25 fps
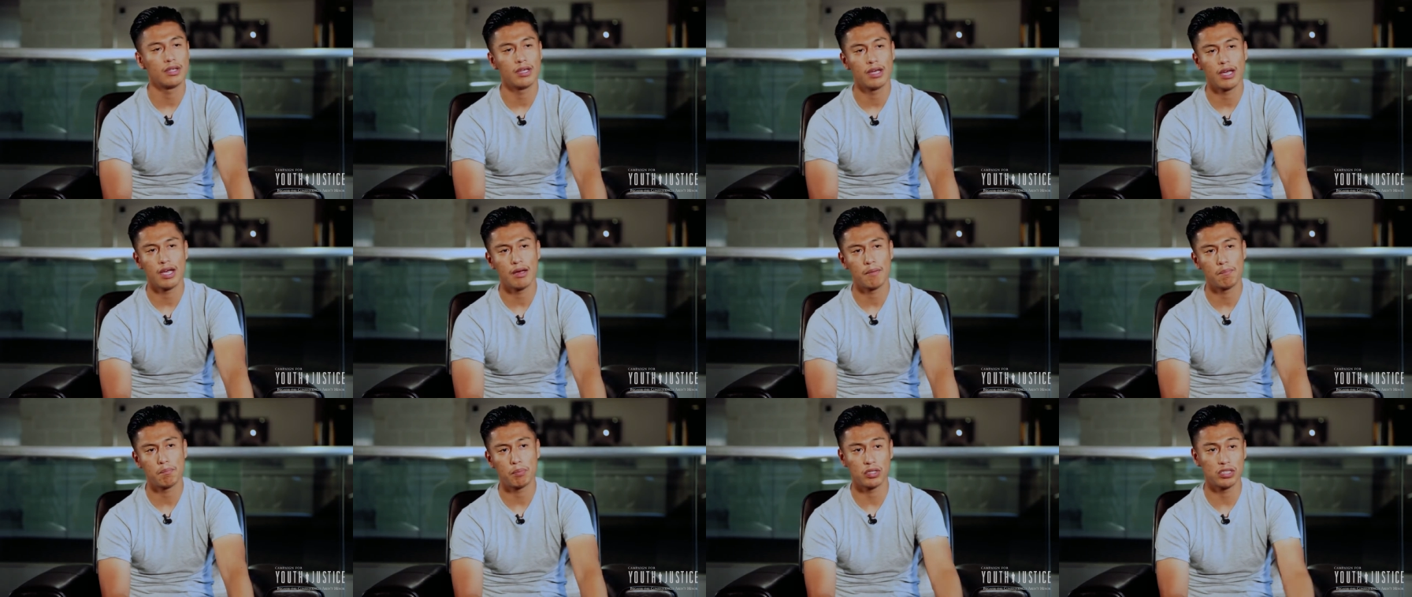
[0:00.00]

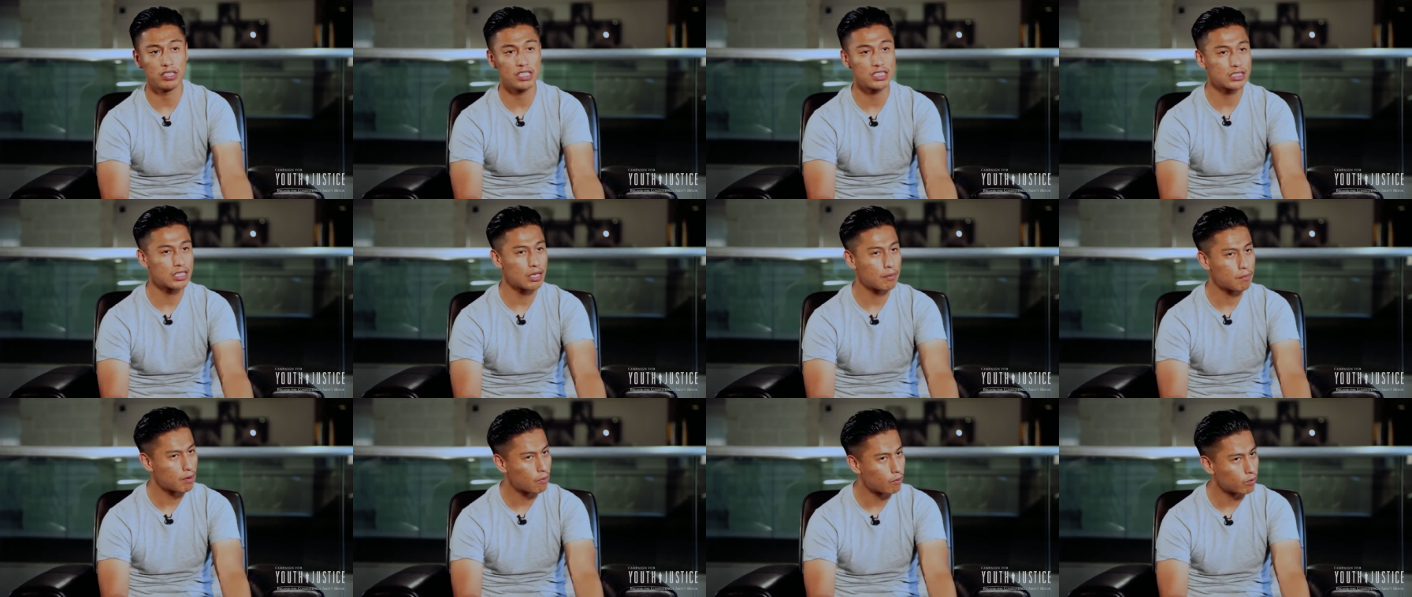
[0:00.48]
And but this
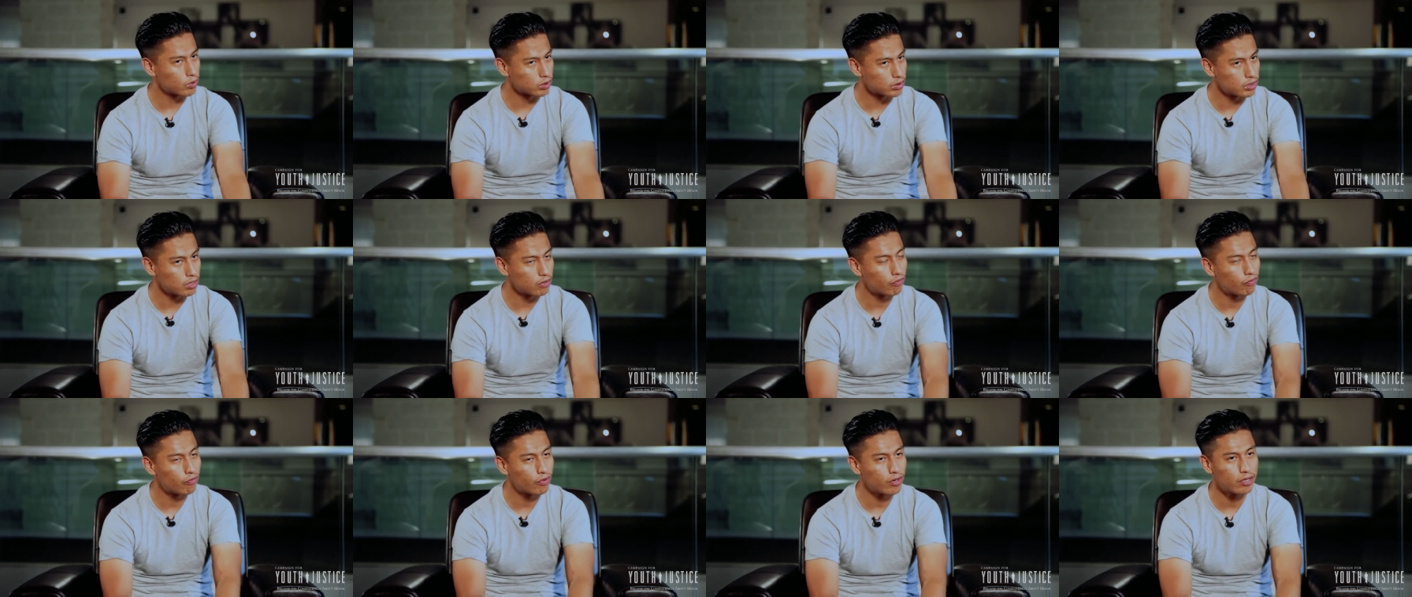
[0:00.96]
time it was
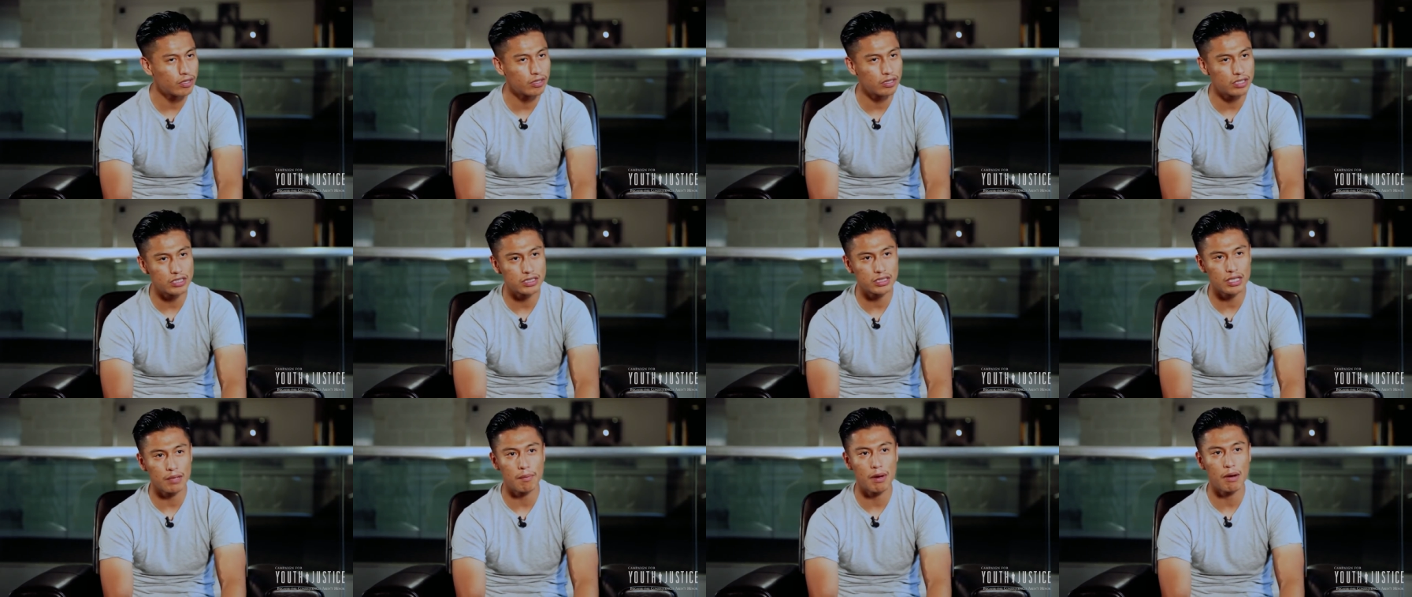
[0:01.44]
different.
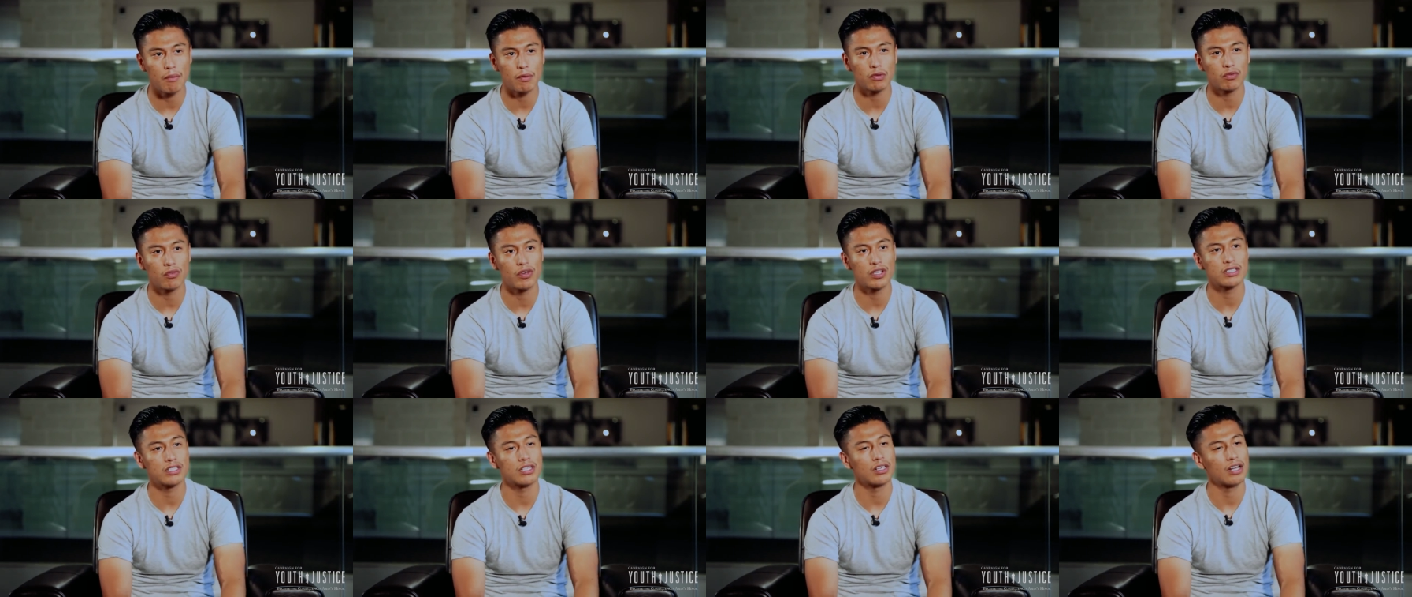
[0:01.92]
This time I was
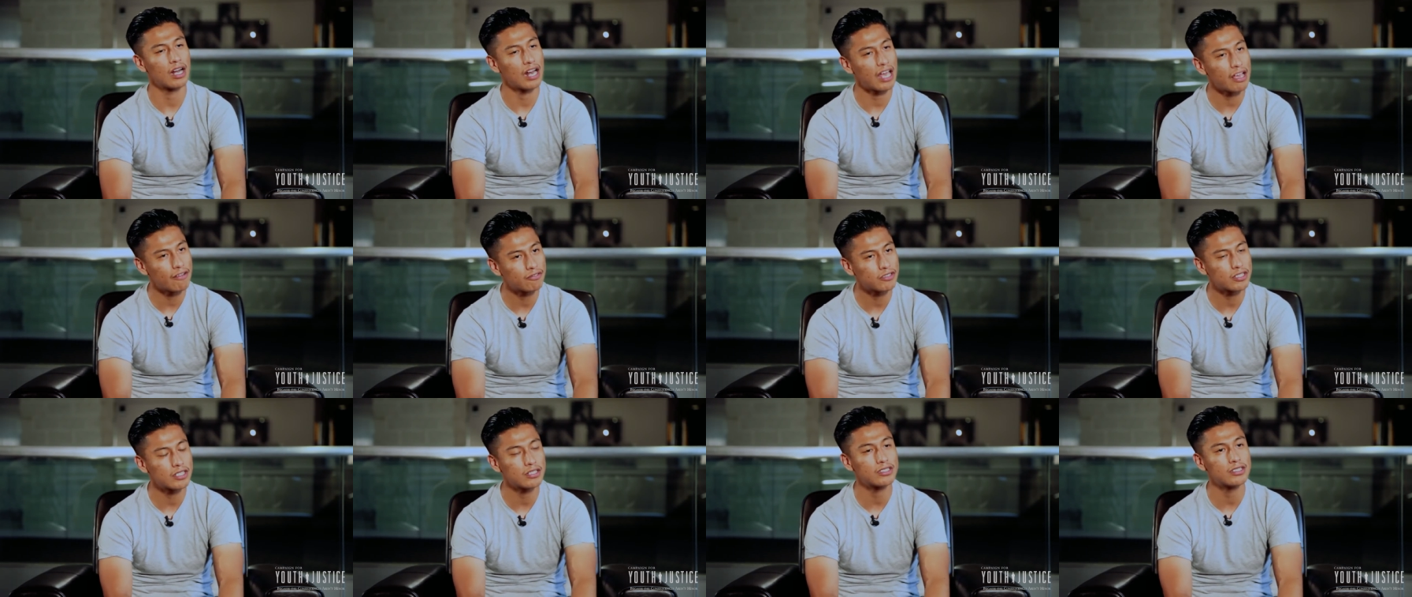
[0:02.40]
facing a
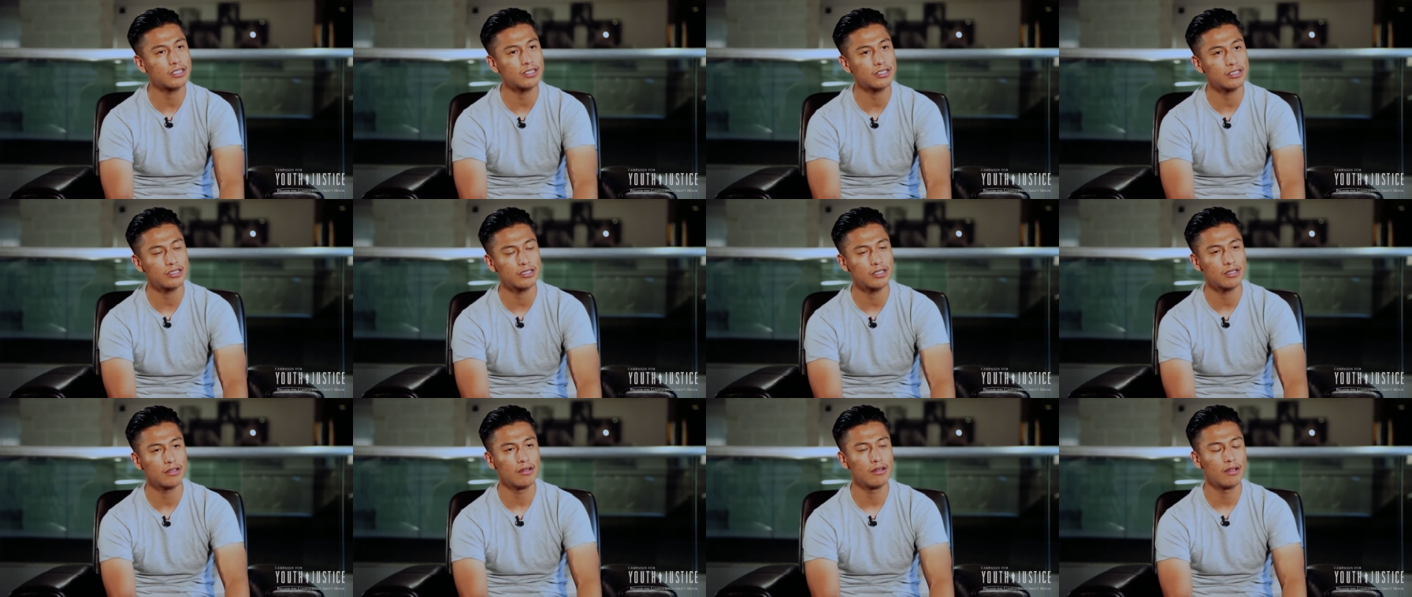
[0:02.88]
life
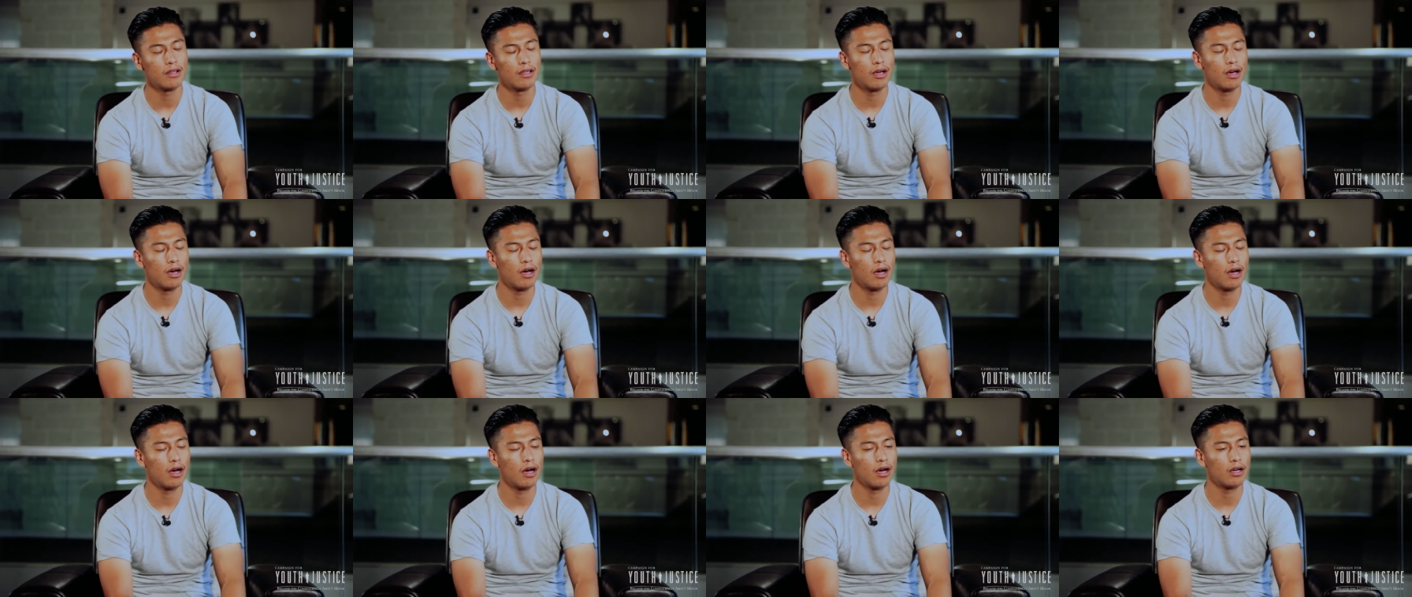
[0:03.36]
sentence.
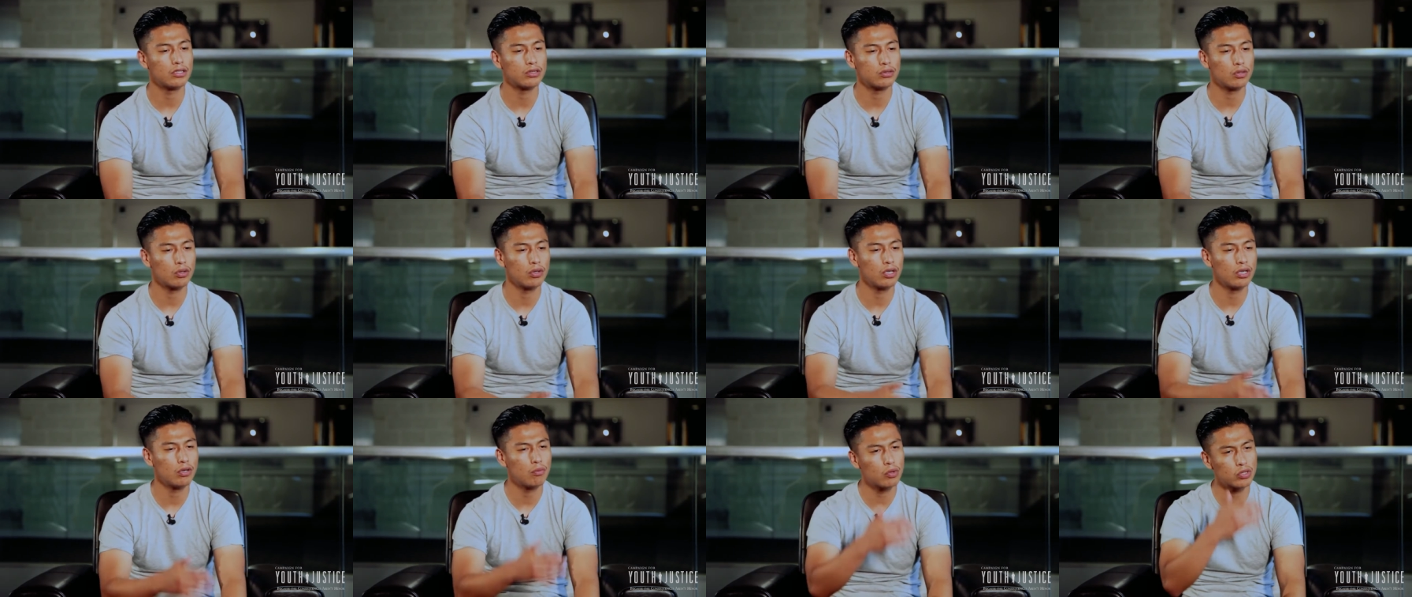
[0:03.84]
Uh,
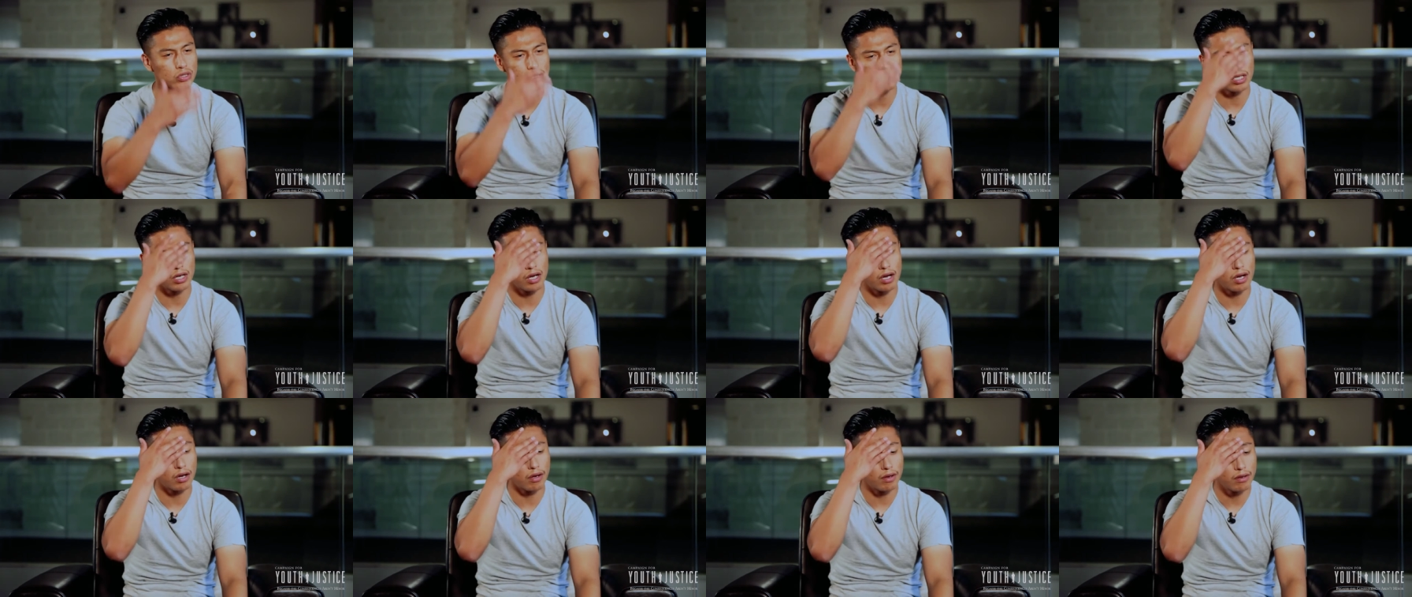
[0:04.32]
so it was a
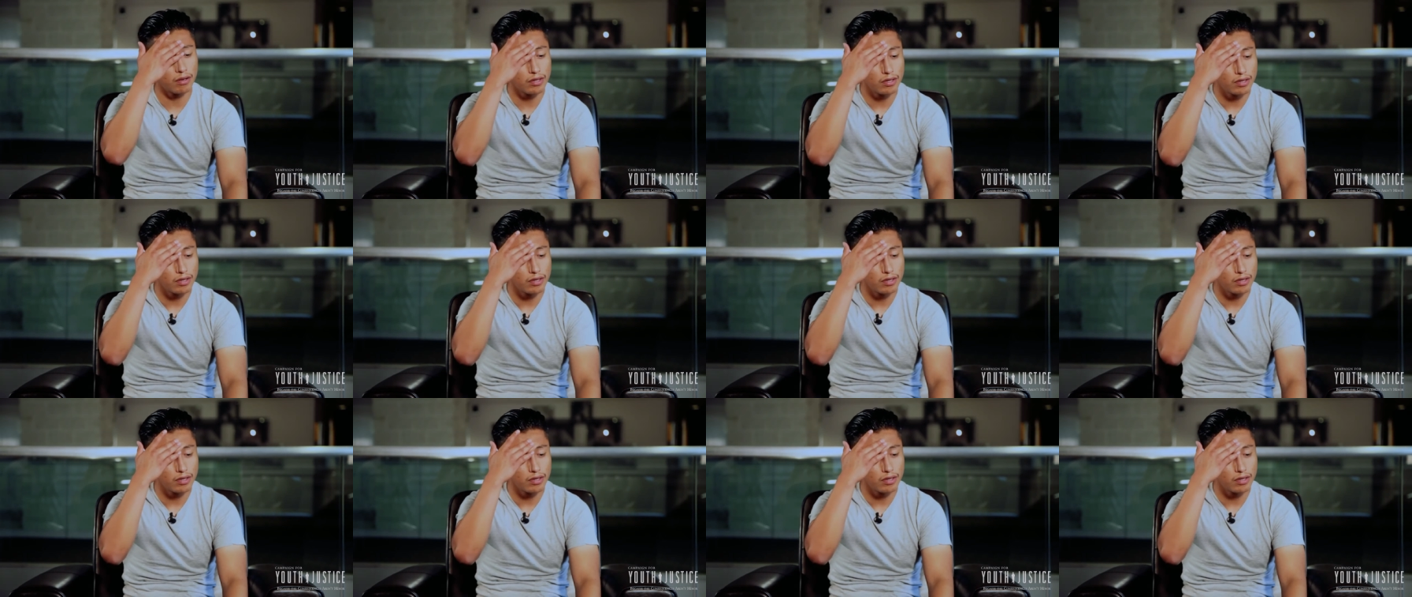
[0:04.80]
uh,